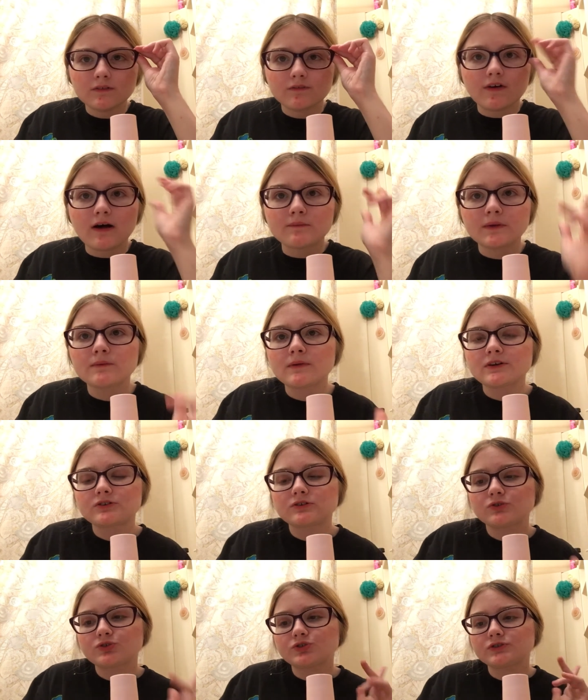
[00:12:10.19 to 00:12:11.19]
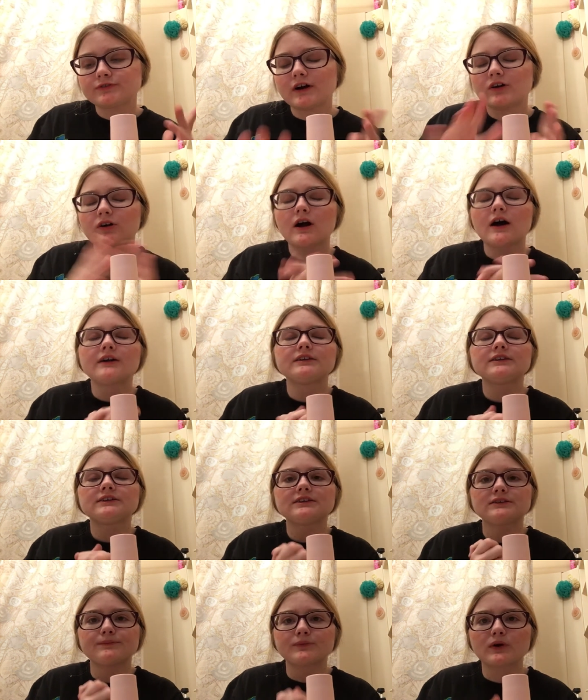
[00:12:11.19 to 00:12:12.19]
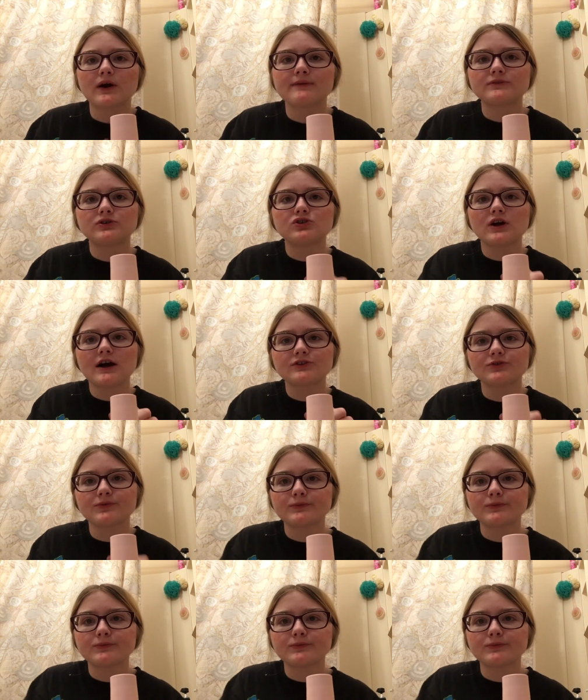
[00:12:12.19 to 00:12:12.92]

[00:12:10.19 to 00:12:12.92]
Follow me on my social, follow Colin, subscribe to Josh,